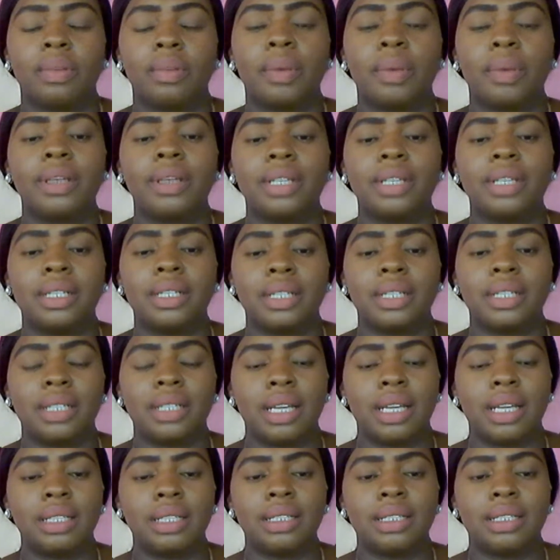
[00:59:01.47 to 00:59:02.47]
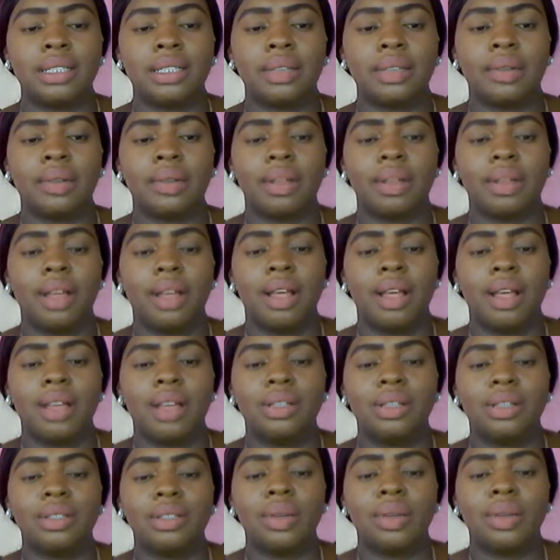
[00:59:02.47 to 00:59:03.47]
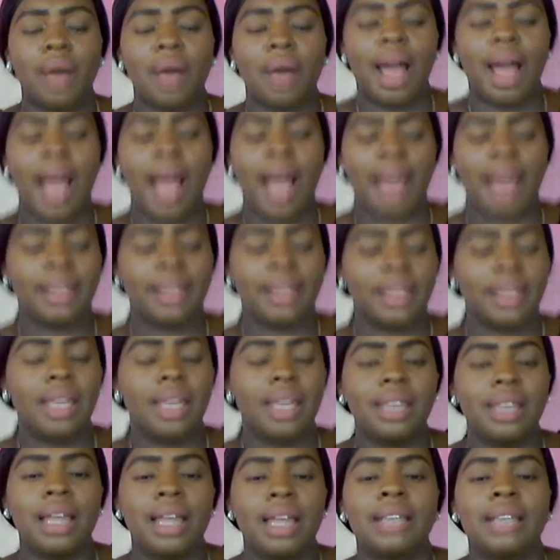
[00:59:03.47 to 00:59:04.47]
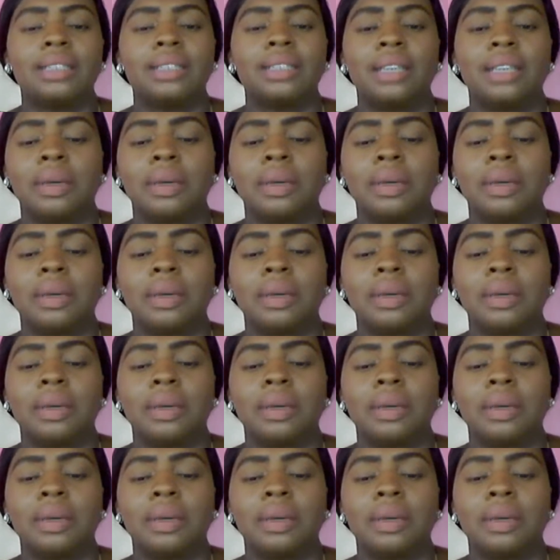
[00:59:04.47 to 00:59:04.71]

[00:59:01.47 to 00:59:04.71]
Incidents. So I think that